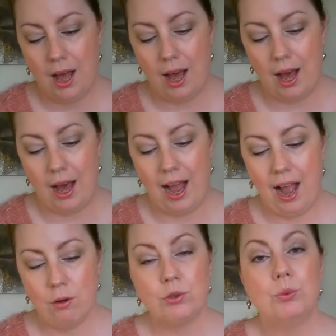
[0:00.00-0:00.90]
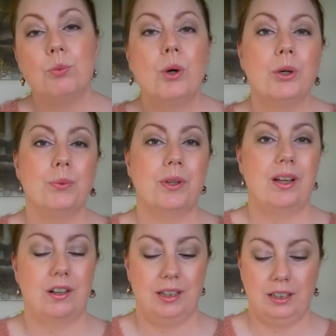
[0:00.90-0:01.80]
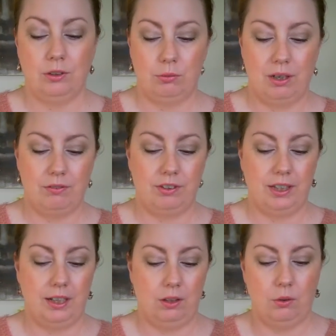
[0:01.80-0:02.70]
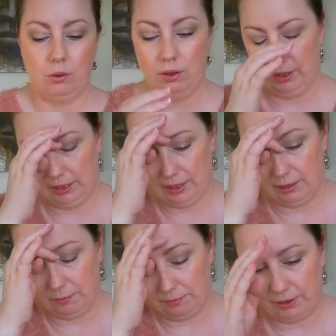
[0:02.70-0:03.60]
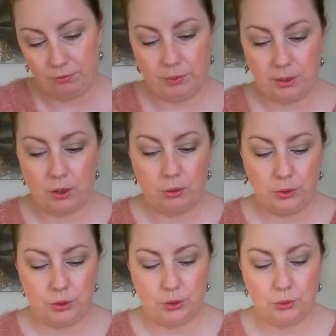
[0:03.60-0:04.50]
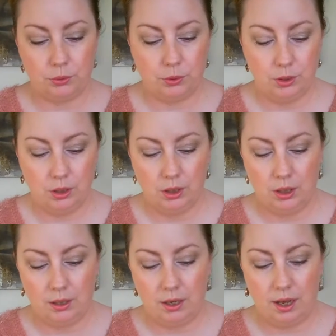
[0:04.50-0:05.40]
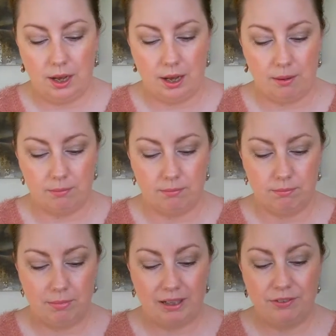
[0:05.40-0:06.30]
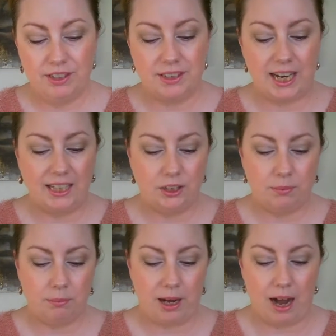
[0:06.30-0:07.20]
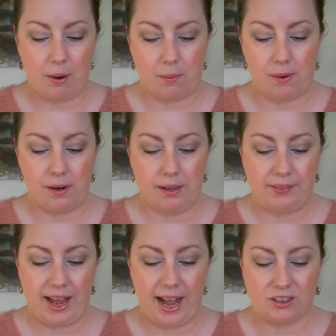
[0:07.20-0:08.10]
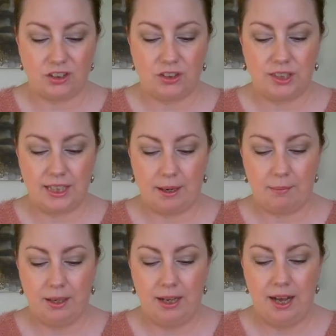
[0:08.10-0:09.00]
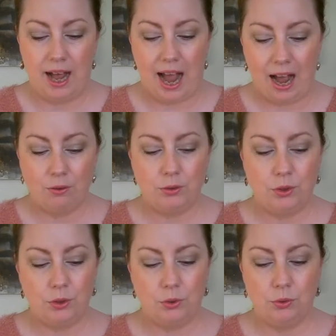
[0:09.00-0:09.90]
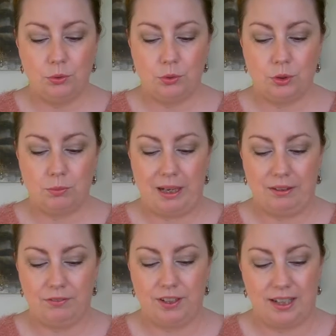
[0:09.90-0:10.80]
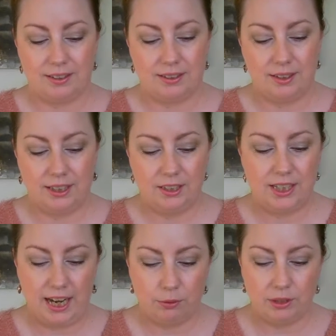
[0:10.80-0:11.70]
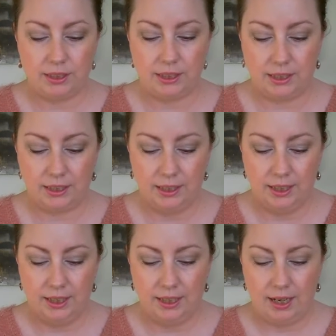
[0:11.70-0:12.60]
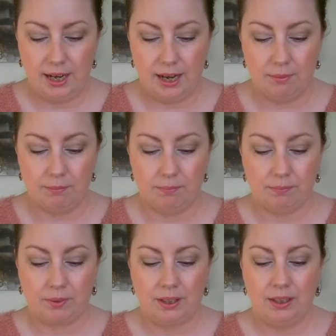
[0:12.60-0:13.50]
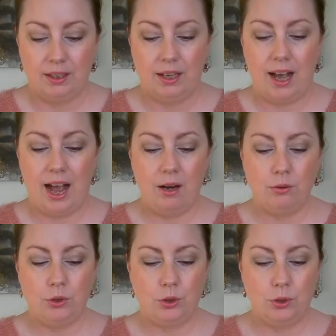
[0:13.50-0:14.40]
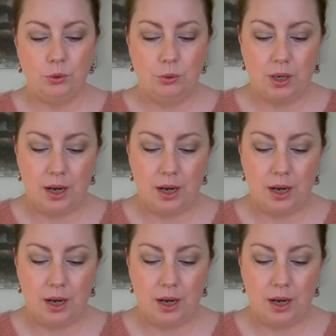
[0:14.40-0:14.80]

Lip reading: how to work with Archangel Raphael, or if we go to manifestation power, the action step, how to manifest, integrity, how to